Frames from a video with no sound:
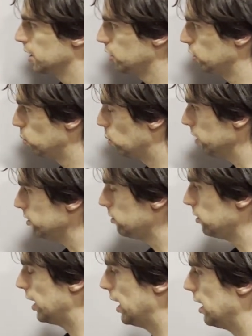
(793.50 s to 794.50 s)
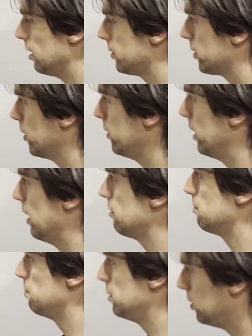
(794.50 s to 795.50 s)
You want to have, you're going to
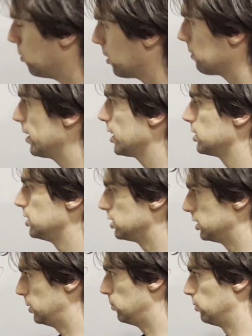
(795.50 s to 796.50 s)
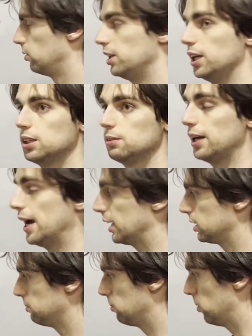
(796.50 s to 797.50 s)
have p1 of x is equal to this
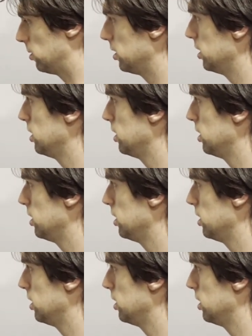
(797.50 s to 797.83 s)
x for,